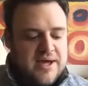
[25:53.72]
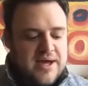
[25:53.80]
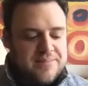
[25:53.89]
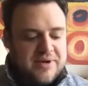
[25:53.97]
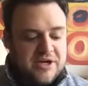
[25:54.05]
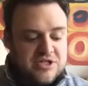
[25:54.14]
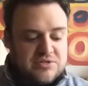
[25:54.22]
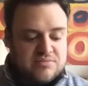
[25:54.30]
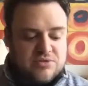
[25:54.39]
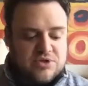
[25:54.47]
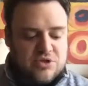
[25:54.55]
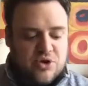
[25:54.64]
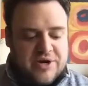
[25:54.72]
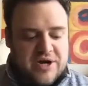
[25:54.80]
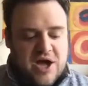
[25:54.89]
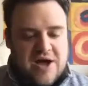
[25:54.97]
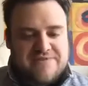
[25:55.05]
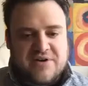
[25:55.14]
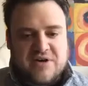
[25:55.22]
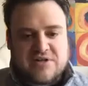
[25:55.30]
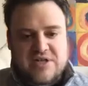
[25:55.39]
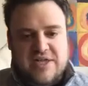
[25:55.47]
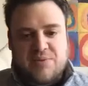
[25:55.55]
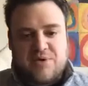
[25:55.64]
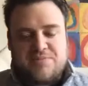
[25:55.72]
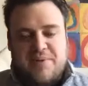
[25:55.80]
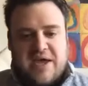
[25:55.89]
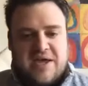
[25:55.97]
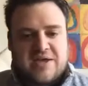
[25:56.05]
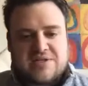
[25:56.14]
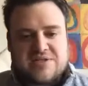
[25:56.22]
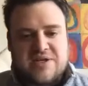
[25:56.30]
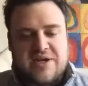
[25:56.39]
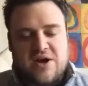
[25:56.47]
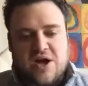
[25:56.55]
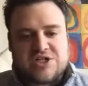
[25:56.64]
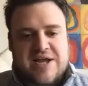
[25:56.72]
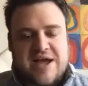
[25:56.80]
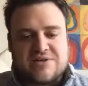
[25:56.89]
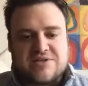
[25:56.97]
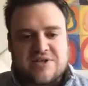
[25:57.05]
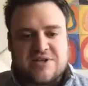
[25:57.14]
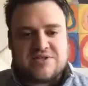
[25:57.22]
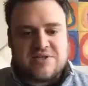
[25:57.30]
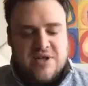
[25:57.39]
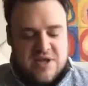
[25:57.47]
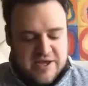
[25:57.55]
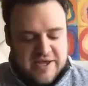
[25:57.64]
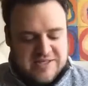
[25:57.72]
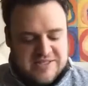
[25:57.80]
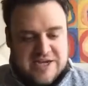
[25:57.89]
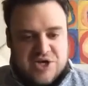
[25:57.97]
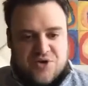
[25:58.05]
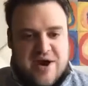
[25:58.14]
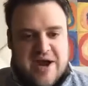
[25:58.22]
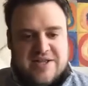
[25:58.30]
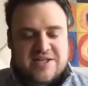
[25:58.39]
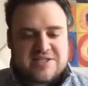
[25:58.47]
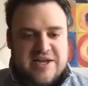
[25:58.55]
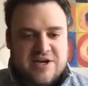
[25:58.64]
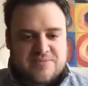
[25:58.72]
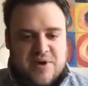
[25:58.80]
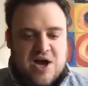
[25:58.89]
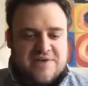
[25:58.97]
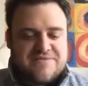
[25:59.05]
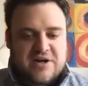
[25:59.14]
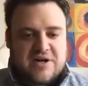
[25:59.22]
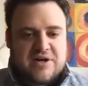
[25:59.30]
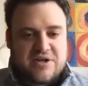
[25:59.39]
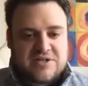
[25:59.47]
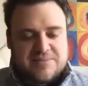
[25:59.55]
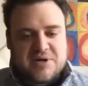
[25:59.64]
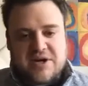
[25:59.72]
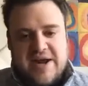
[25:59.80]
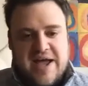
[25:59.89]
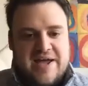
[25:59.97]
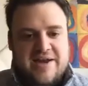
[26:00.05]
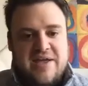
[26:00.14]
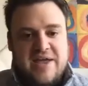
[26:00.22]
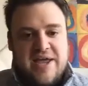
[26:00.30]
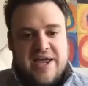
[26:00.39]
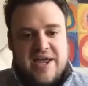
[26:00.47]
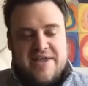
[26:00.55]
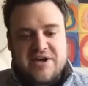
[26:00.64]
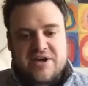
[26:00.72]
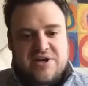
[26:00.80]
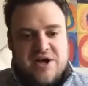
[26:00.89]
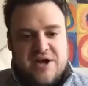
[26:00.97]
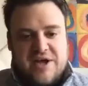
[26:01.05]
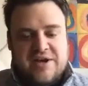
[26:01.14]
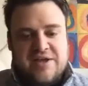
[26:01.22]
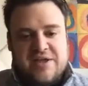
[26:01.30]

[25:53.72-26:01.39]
you just throwing in offers. And then with banks and auction houses, it's like direct. It's like, here's my offer, you accept it or not. And then you're done.